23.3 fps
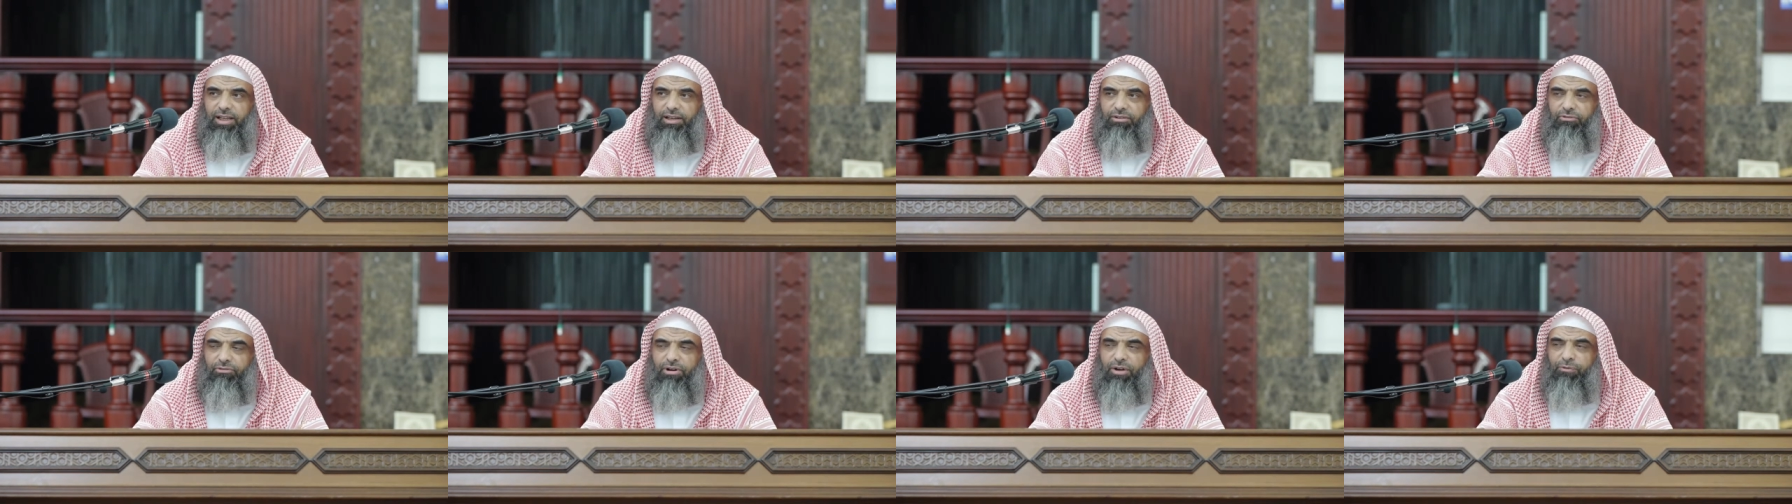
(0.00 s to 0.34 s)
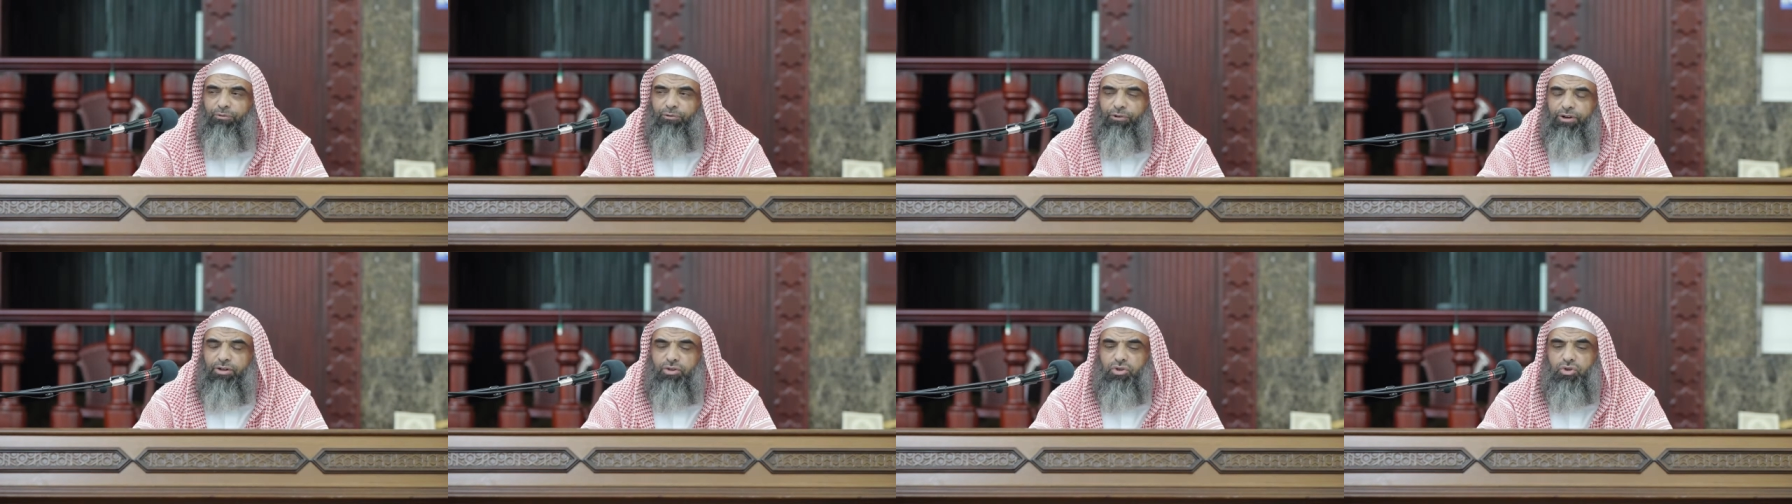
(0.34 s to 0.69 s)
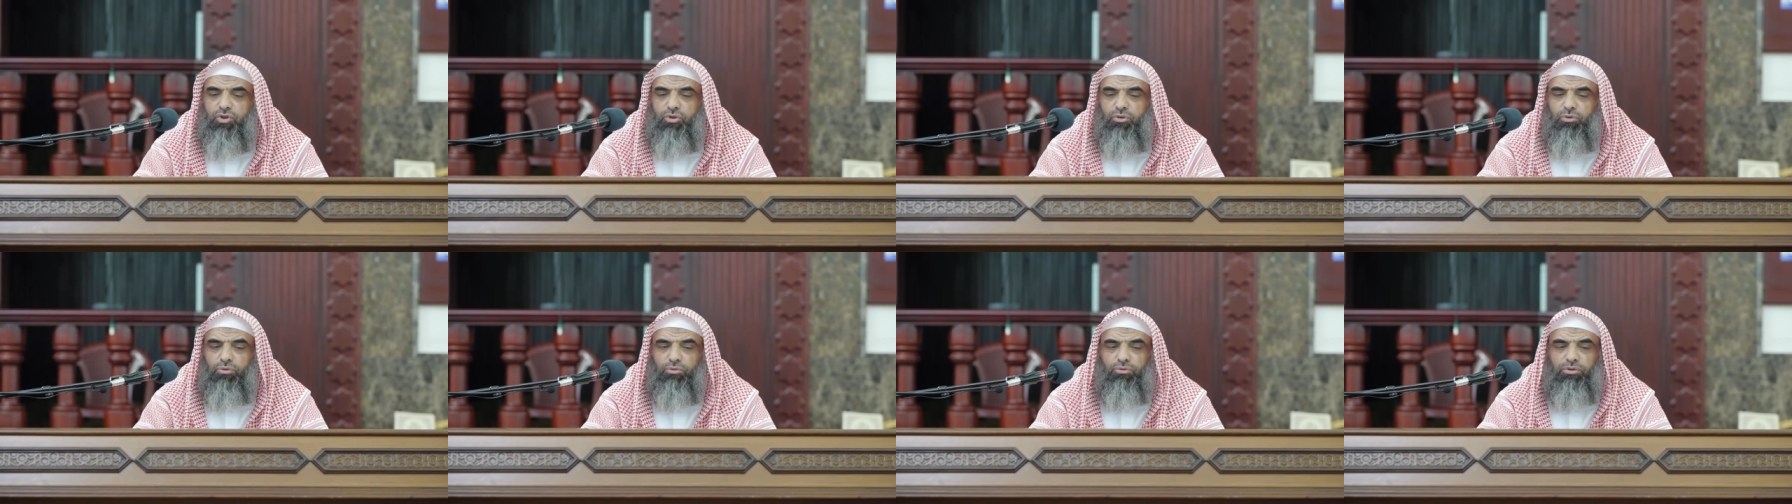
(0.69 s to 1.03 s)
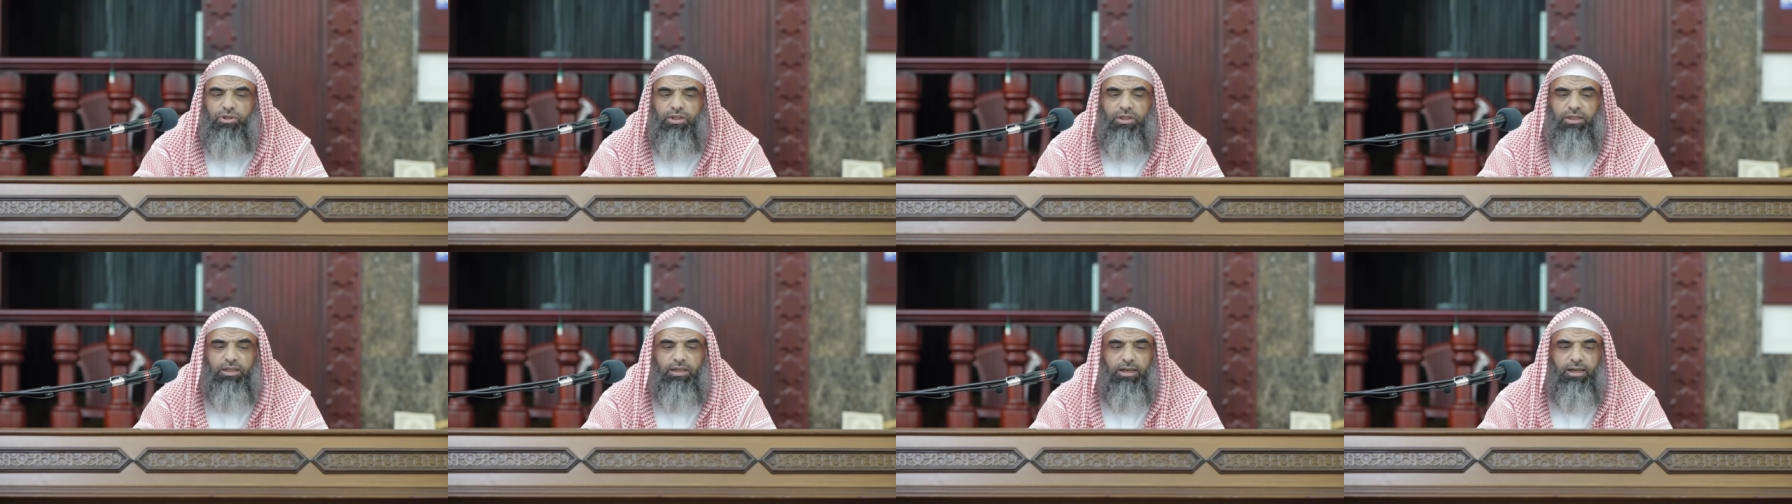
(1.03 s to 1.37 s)
reference to
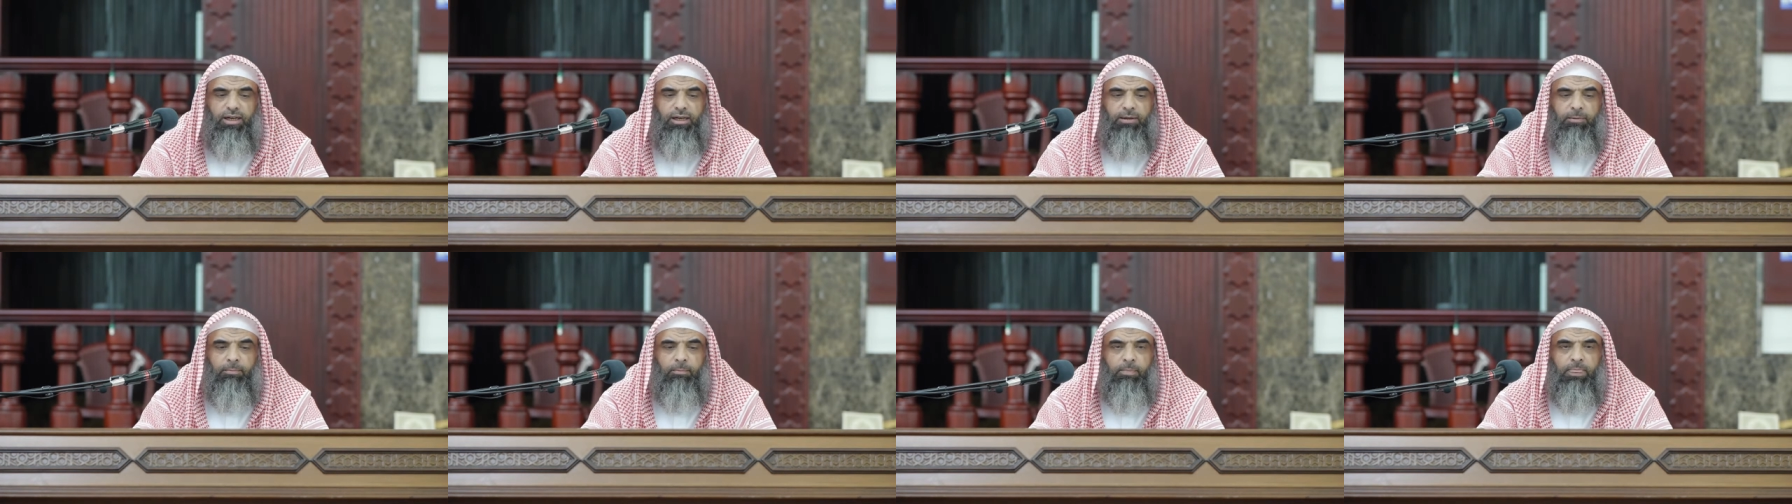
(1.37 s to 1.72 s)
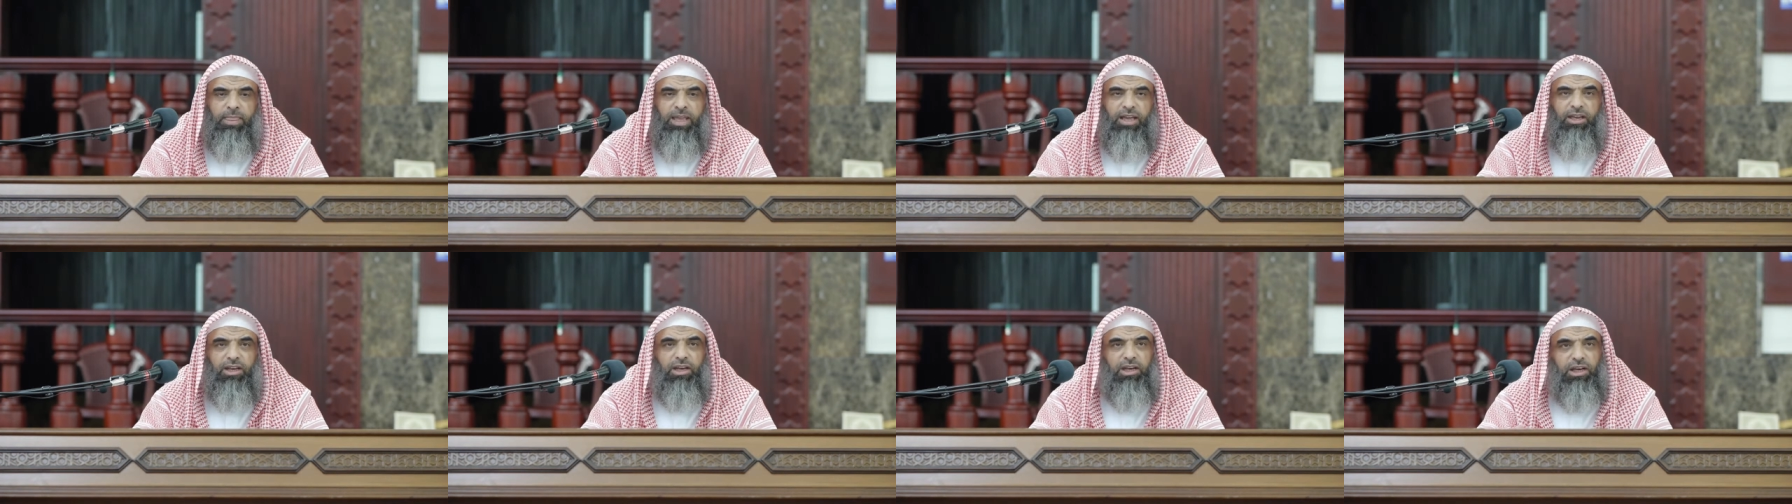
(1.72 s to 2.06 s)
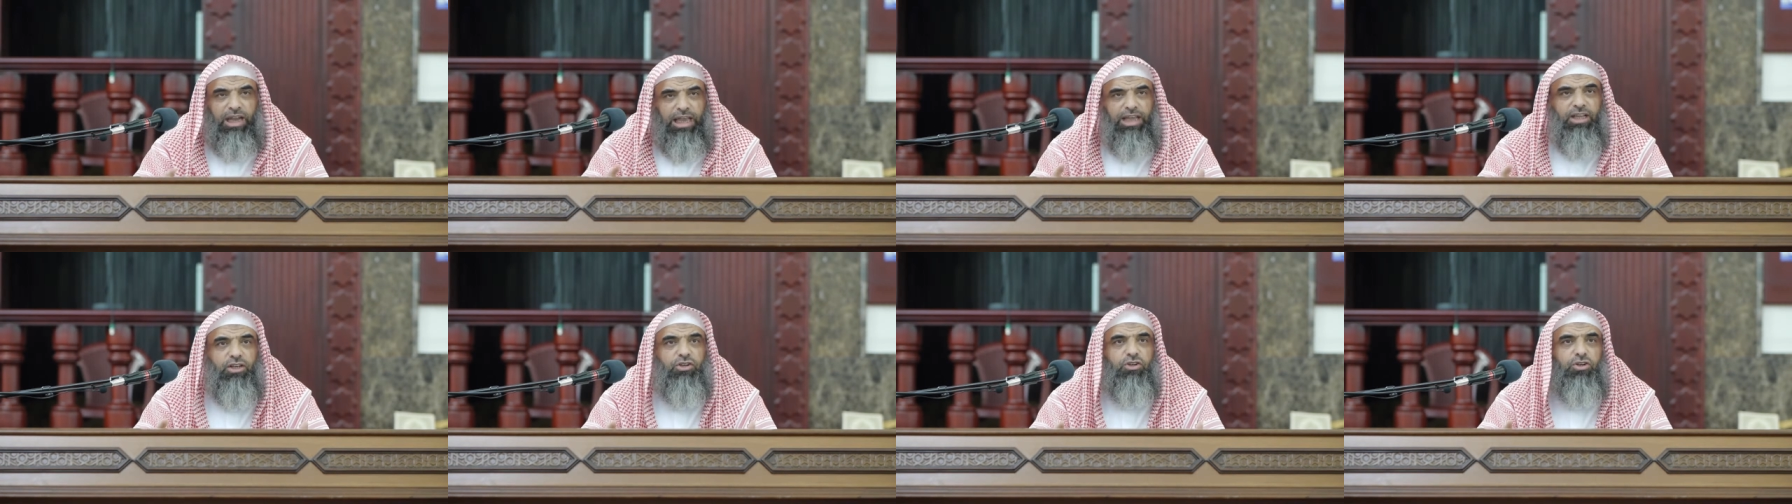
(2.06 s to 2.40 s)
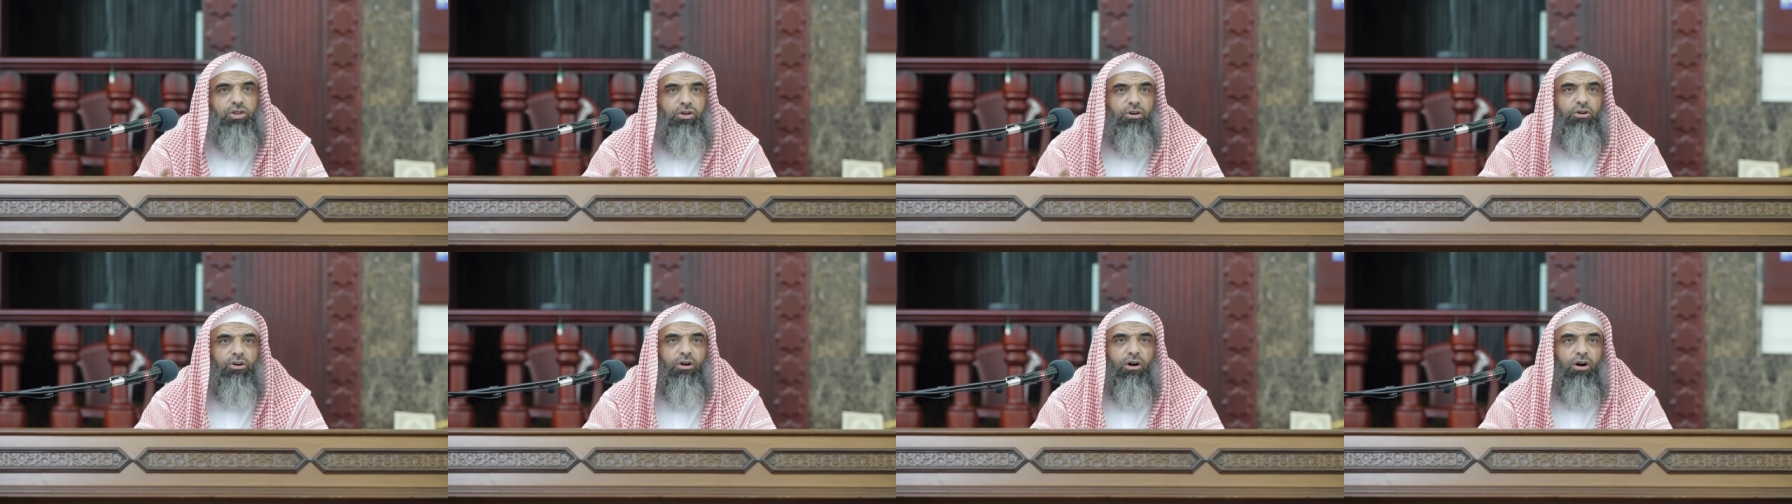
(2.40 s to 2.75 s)
the uh,
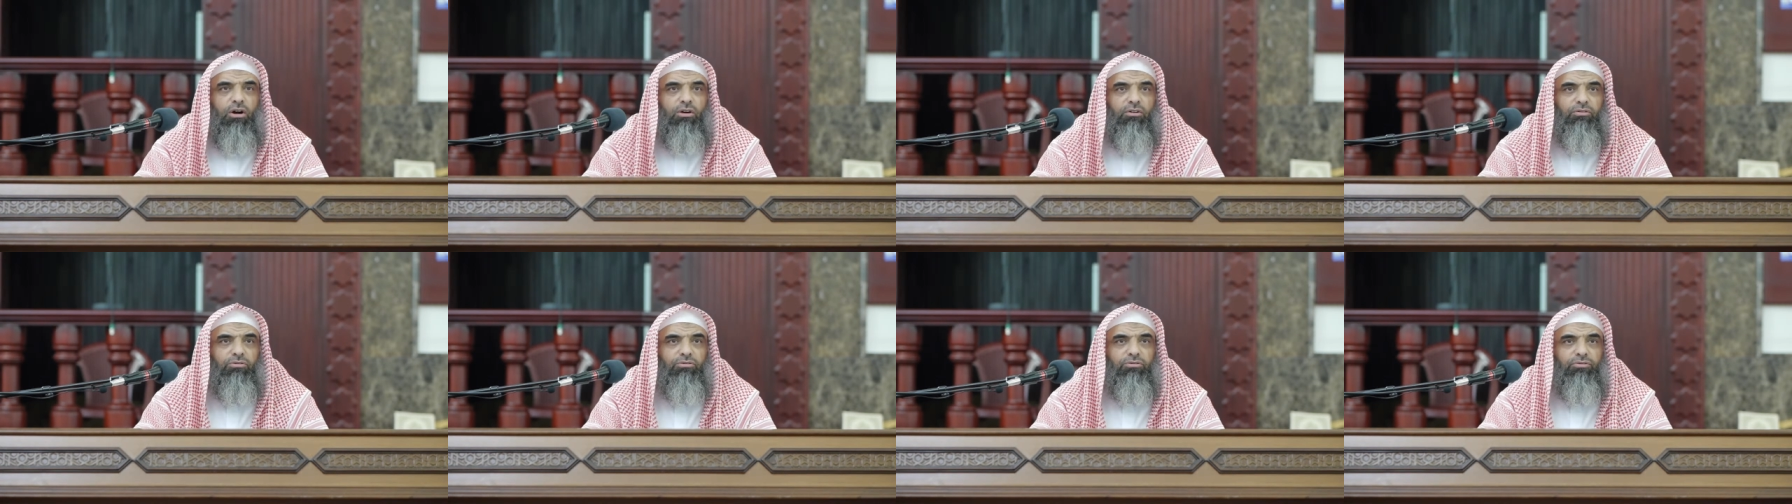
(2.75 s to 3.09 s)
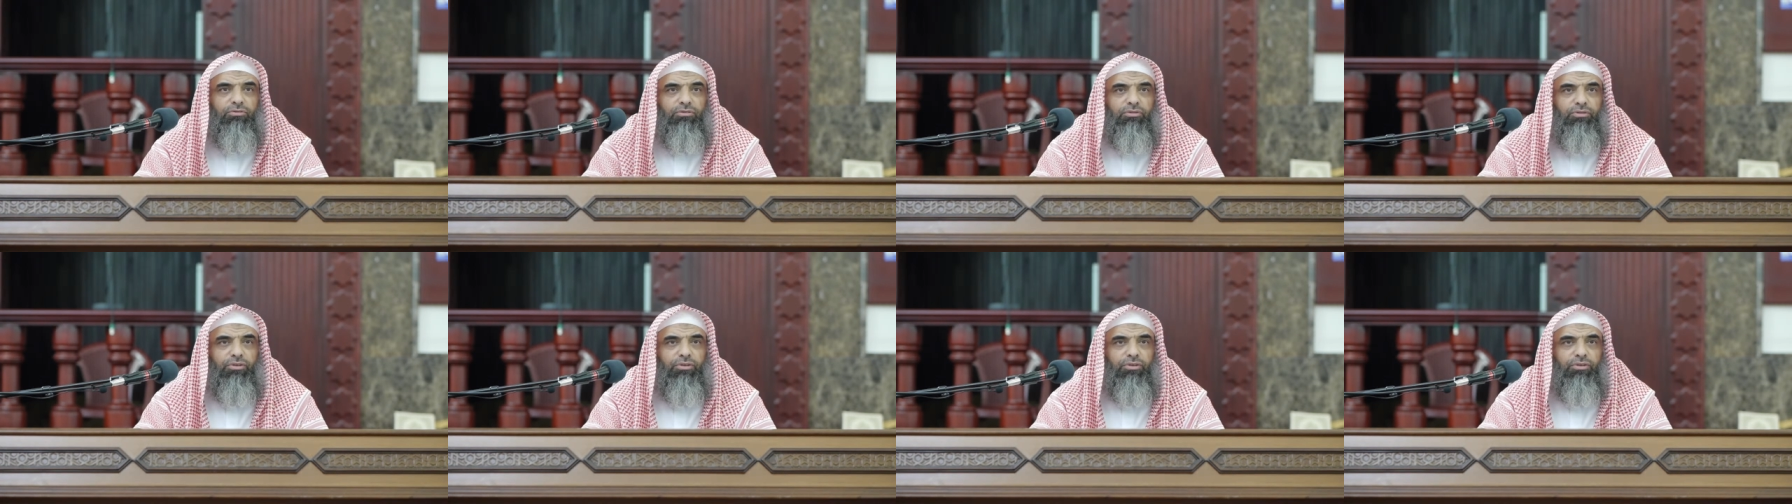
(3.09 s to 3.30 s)
nature of